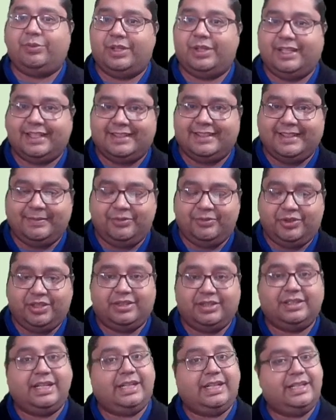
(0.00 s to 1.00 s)

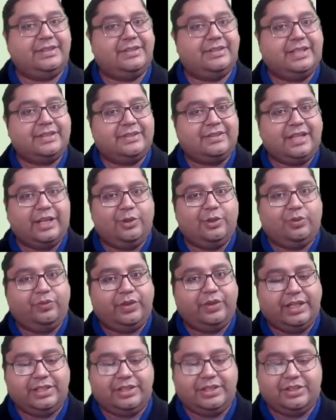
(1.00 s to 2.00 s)
exception that is the
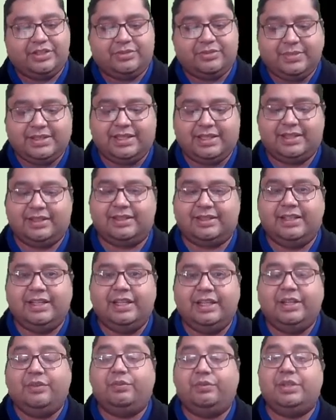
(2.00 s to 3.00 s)
stylopharyngeus muscle,
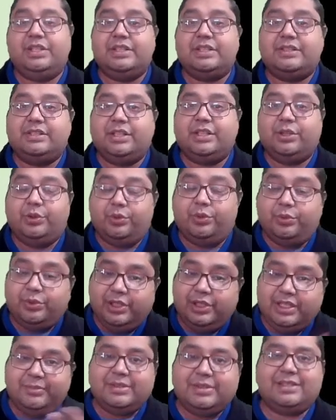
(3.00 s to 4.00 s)
which is the
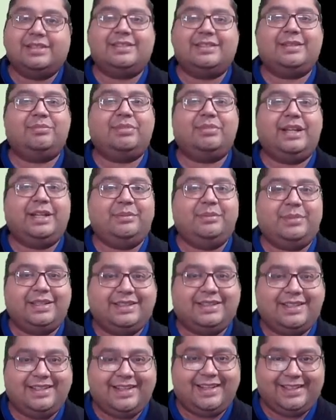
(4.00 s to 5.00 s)
only muscle supplied by
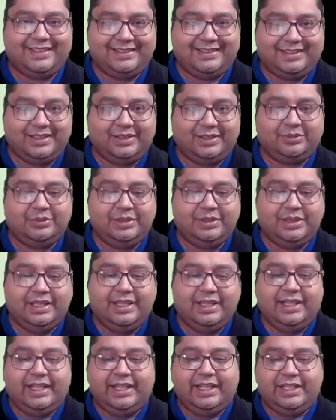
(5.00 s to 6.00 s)
the ninth nerve.
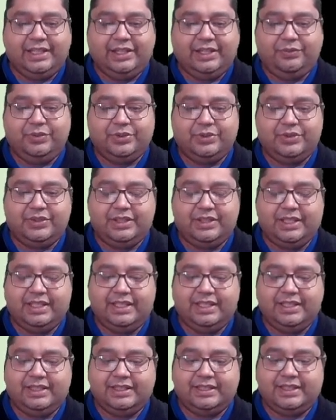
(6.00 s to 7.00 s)
And if you
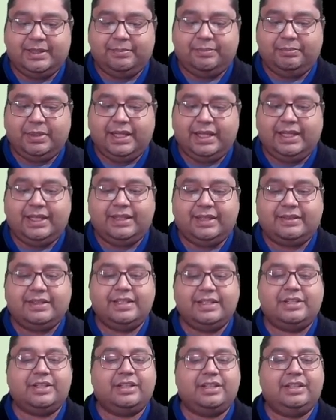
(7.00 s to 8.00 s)
see the palate
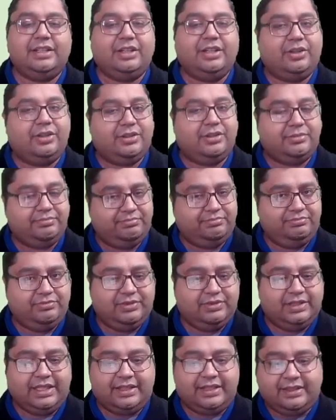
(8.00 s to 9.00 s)
region or
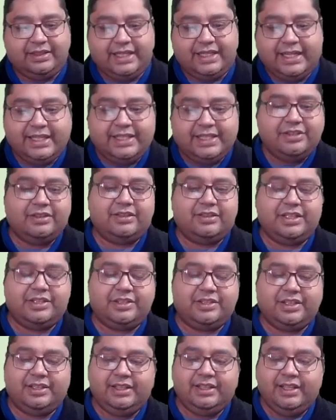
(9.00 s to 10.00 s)
the laryngeal
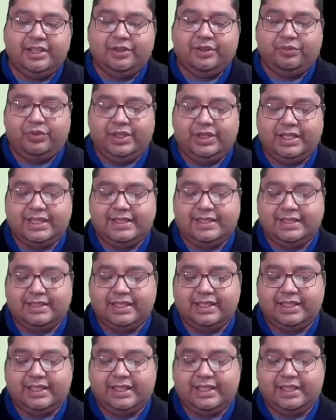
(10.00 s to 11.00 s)
region, we can see the
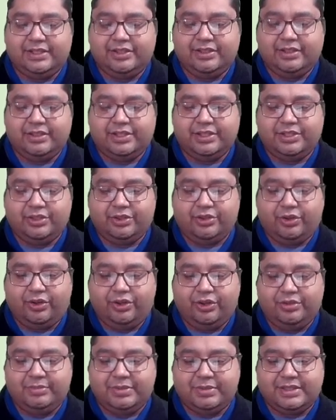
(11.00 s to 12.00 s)
laryngeal region,
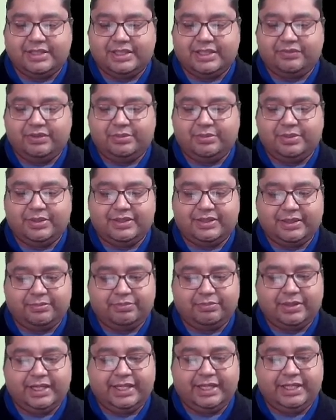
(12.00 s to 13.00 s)
all muscles will be
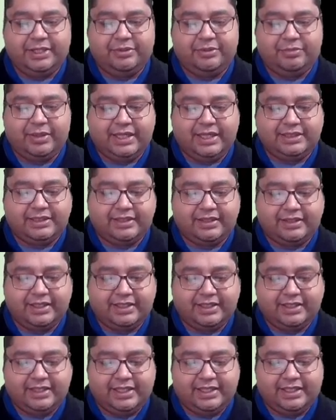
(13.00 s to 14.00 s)
supplied by the
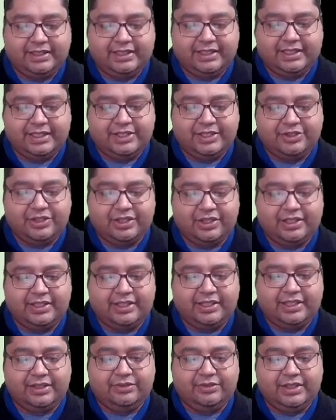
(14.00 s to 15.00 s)
recurrent laryngeal
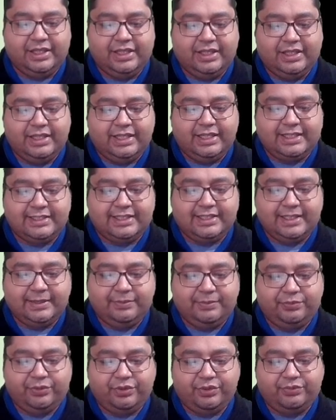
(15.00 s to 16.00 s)
nerve
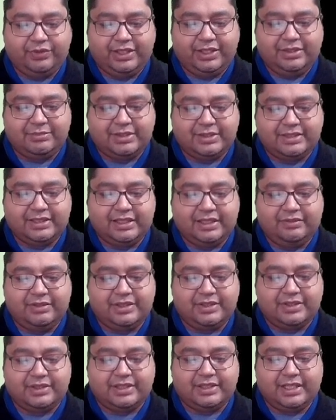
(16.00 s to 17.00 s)
except for one muscle
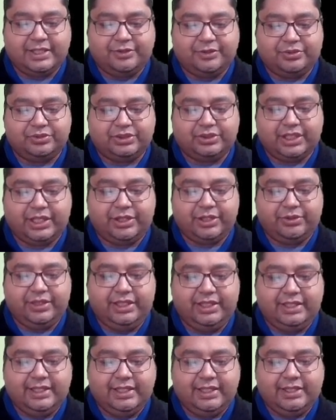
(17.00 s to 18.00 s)
which is
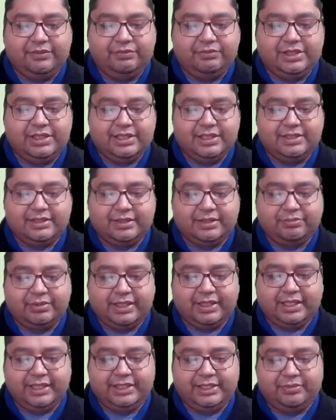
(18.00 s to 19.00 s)
cricothyroid which is
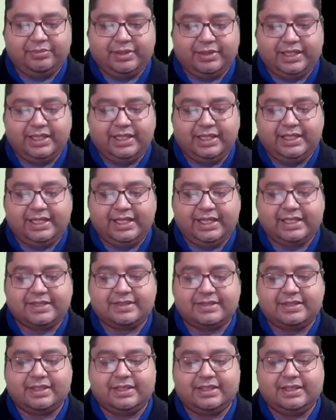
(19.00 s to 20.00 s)
supplied by
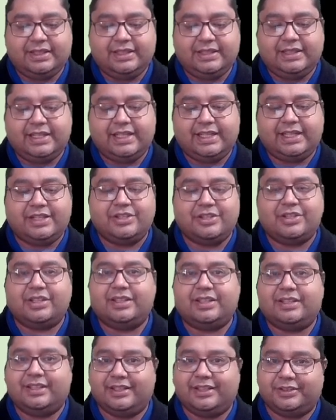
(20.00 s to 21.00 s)
external
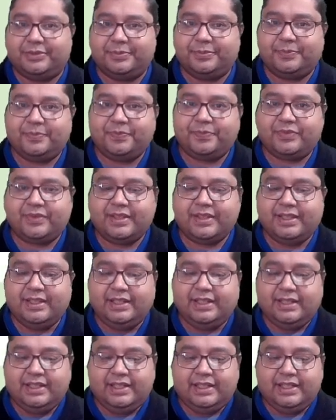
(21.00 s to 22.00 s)
laryngeal nerve.
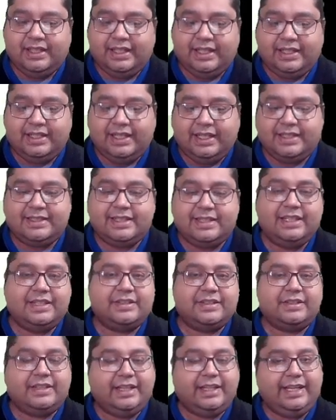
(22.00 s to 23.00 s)
And as I
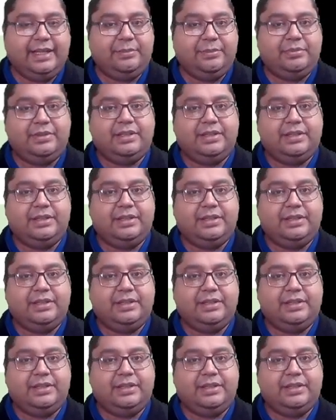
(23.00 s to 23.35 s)
described,